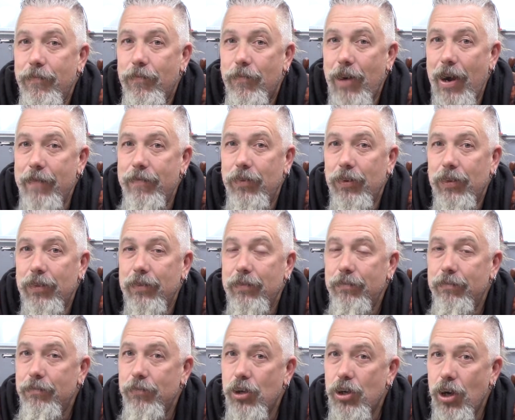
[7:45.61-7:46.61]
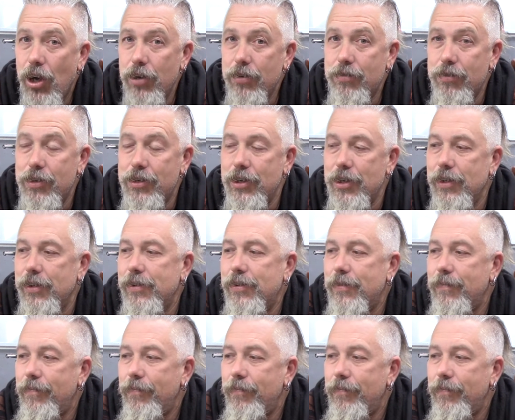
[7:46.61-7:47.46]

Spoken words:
rifle cartridges,